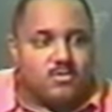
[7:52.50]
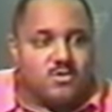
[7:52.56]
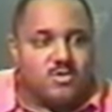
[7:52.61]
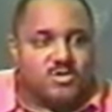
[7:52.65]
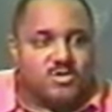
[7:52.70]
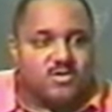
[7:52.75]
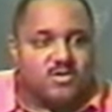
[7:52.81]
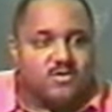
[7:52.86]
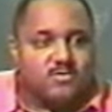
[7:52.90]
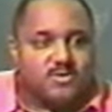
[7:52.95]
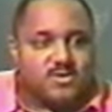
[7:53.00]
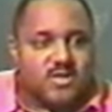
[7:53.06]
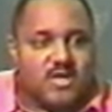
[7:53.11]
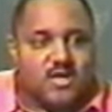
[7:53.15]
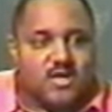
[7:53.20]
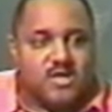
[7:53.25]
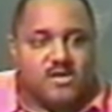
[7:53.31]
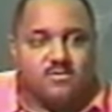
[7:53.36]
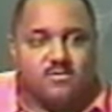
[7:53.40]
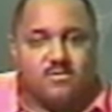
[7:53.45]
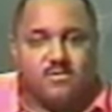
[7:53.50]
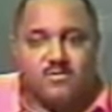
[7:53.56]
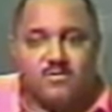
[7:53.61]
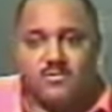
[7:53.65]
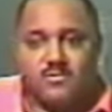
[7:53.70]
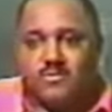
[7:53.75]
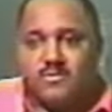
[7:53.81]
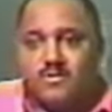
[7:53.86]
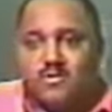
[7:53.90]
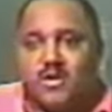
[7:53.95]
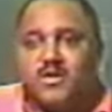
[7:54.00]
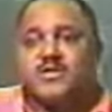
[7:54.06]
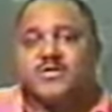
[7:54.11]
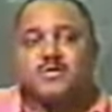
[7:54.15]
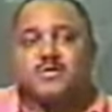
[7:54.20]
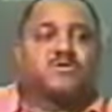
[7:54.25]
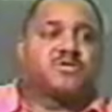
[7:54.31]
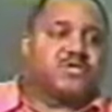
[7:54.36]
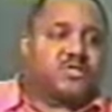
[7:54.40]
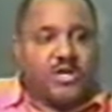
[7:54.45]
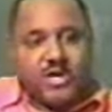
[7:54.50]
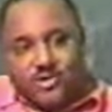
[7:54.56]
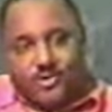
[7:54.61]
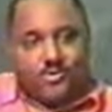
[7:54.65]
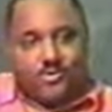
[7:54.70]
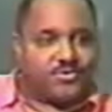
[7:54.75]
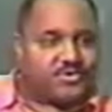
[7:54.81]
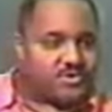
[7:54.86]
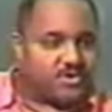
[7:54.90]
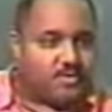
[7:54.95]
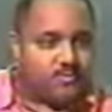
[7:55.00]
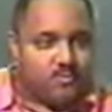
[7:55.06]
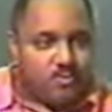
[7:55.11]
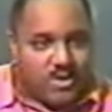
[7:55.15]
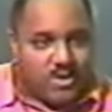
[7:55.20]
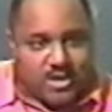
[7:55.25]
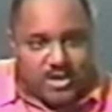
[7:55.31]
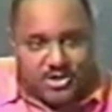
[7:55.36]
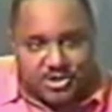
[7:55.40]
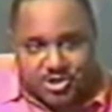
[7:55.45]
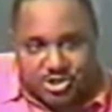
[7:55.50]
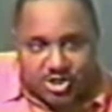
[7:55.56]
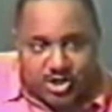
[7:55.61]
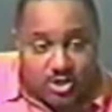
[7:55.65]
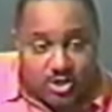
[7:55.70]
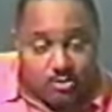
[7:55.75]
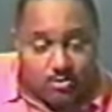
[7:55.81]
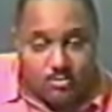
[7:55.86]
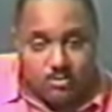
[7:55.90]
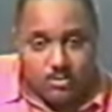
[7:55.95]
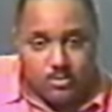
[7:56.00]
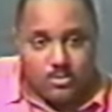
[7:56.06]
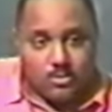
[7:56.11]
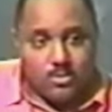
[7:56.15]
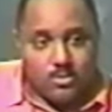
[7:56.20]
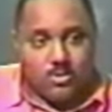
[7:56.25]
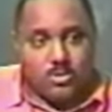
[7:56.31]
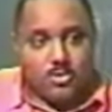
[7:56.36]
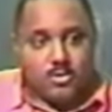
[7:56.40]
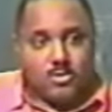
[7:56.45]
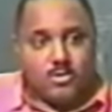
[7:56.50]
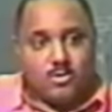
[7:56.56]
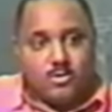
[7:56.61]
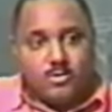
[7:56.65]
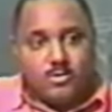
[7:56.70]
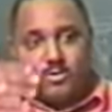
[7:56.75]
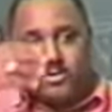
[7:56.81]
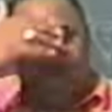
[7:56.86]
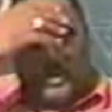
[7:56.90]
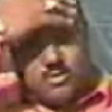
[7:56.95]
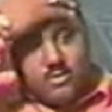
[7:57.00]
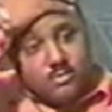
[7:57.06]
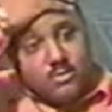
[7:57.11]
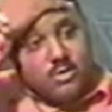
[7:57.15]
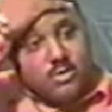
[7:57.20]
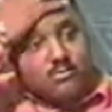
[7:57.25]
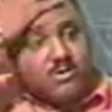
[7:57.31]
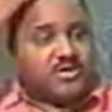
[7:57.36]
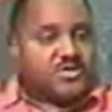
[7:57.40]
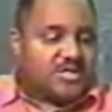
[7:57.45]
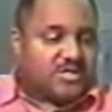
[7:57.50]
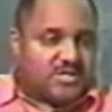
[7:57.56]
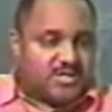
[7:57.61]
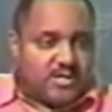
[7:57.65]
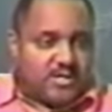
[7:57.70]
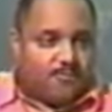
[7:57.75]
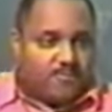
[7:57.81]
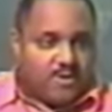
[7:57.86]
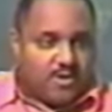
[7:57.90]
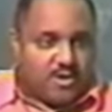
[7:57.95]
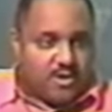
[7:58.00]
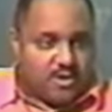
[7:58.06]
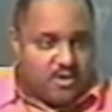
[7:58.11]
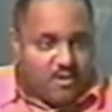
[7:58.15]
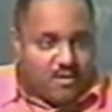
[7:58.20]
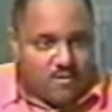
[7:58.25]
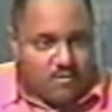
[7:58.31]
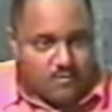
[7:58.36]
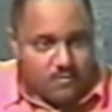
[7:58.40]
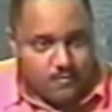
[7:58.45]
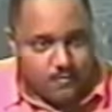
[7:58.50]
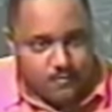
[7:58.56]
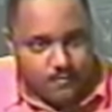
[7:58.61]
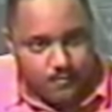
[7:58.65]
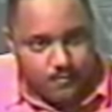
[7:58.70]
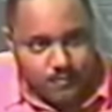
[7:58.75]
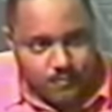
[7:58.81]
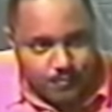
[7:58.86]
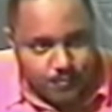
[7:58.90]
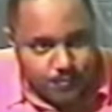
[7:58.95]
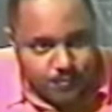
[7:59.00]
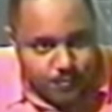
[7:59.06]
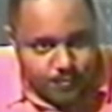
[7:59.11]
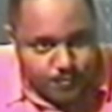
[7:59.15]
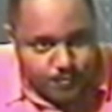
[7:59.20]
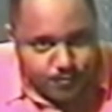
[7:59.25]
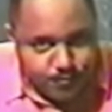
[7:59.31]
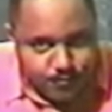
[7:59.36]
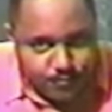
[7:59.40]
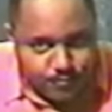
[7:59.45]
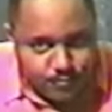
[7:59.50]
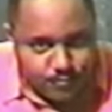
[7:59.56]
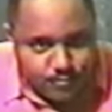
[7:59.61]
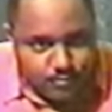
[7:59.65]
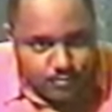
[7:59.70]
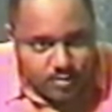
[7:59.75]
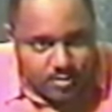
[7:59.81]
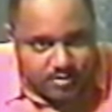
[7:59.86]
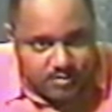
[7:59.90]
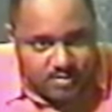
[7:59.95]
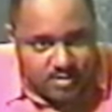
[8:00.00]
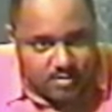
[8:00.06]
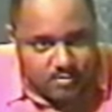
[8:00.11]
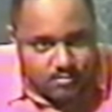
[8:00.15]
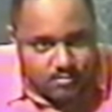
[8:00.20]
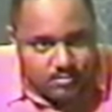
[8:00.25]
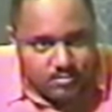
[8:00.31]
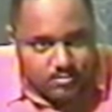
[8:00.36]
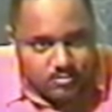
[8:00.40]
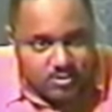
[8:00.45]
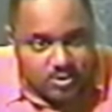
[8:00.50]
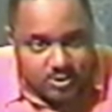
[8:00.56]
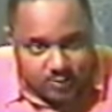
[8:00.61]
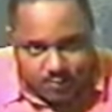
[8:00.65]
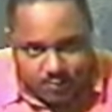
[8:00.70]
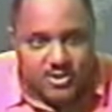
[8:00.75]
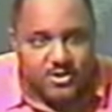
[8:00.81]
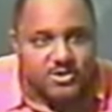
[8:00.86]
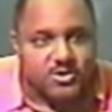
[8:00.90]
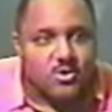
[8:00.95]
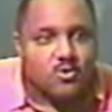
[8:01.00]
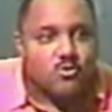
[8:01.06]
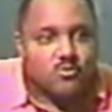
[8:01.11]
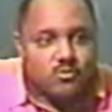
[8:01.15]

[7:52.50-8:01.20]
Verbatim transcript: You see what I'm saying? And some Skittles somewhere and shit in, in Mississippi and all. You see, it depends